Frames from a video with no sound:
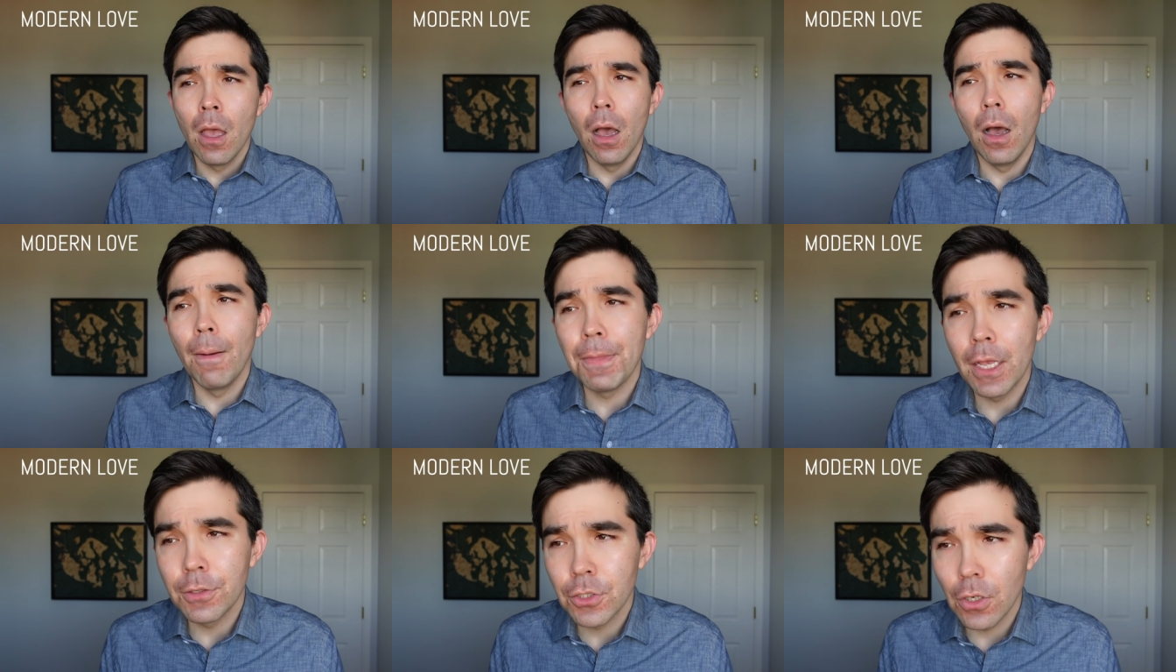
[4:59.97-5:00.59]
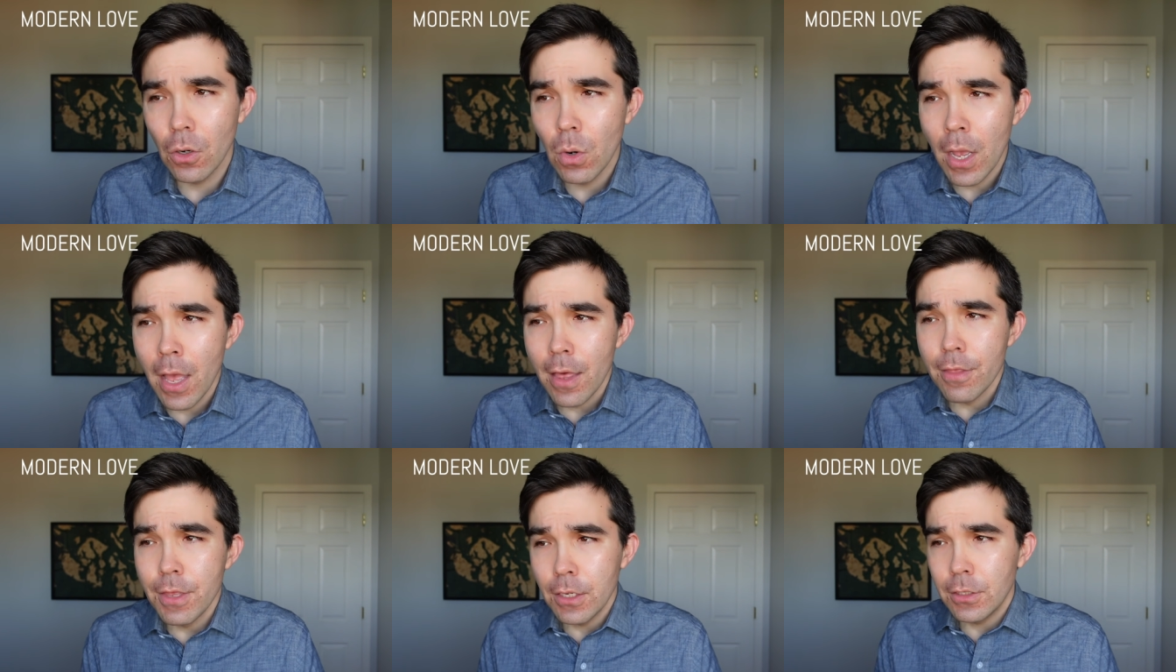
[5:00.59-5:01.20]
um, and so
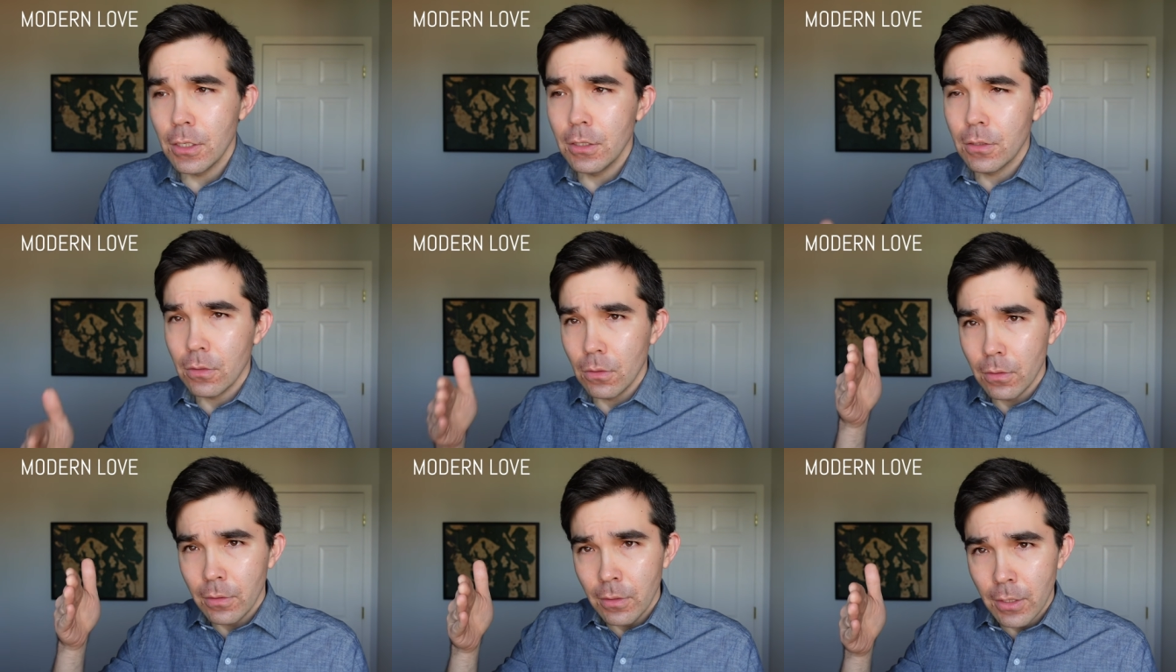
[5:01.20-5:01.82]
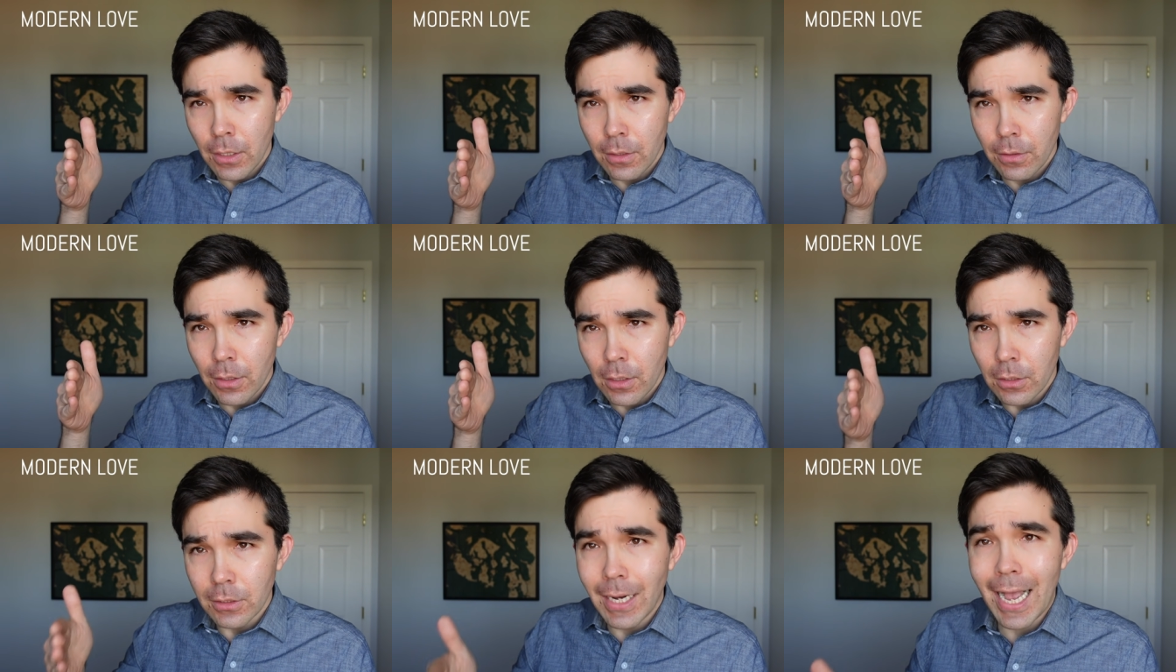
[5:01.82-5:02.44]
this is the, the
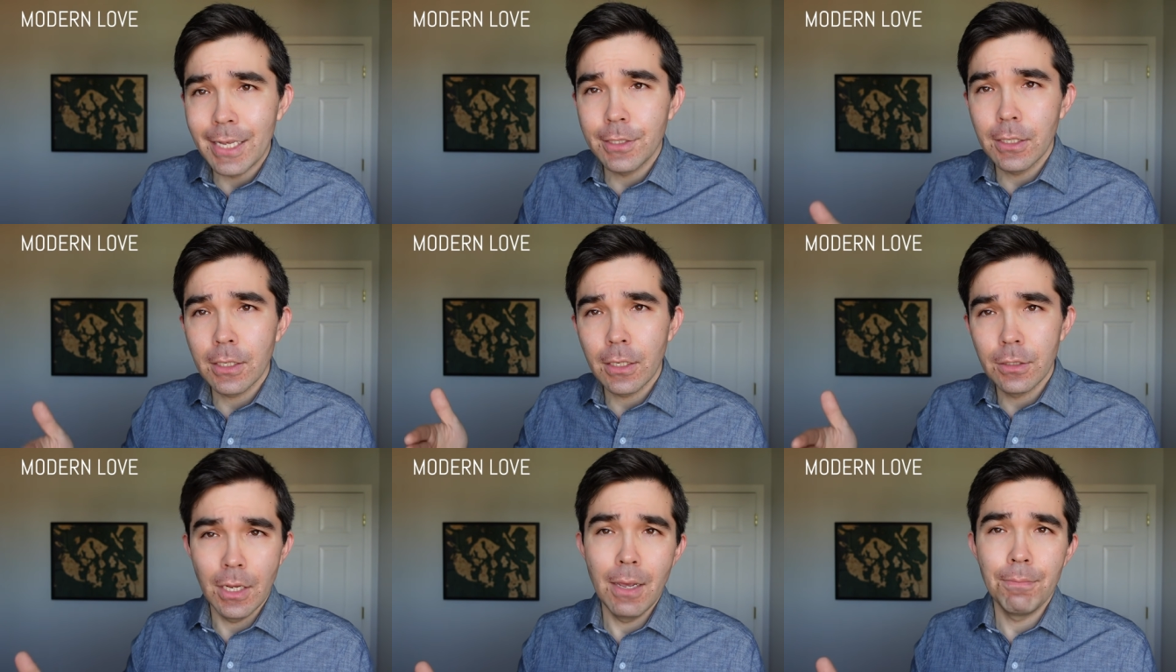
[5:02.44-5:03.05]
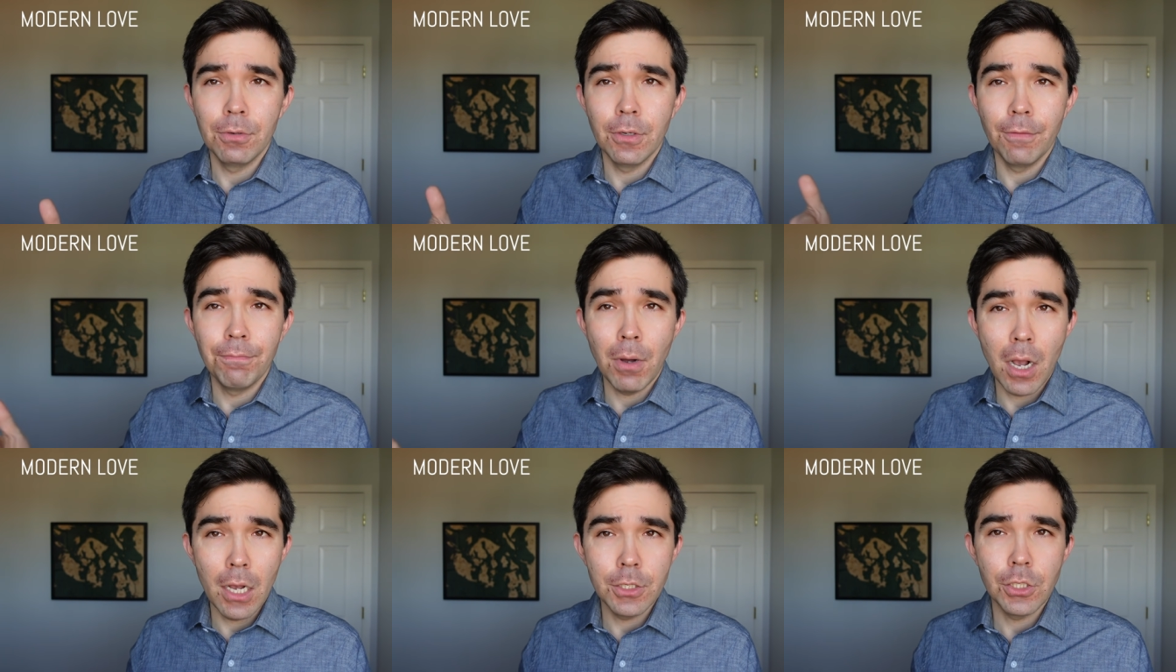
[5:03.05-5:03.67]
classic example of
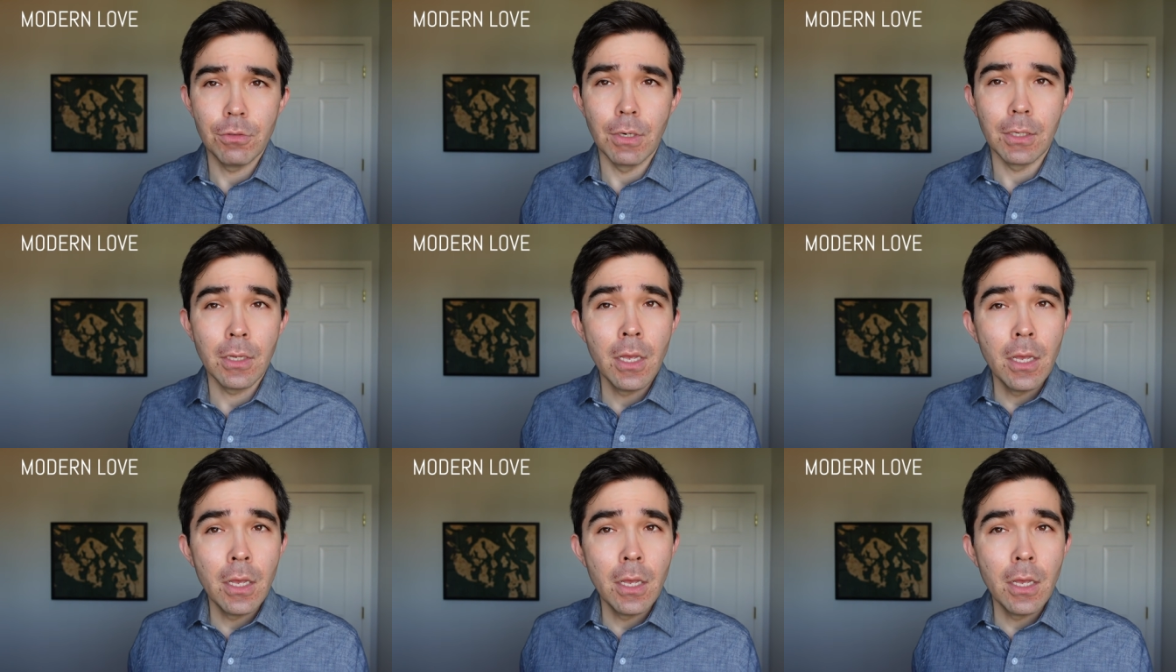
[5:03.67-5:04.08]
posturing.